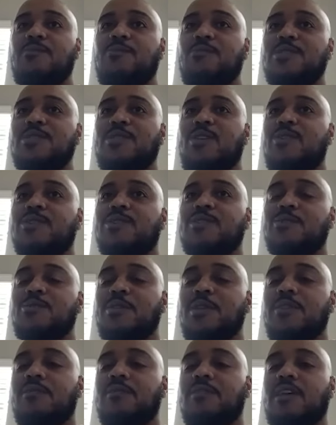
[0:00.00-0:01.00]
was also
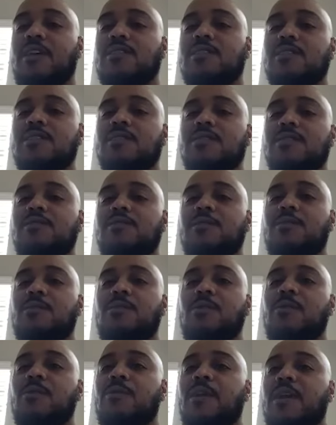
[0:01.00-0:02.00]
given access to different
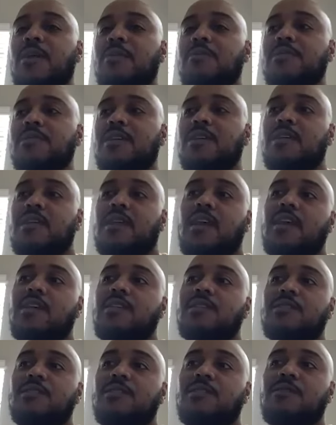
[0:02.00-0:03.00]
programs in
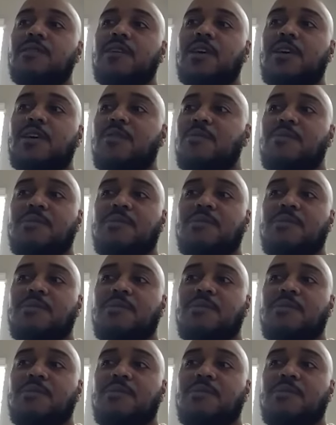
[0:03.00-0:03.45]
case of uh,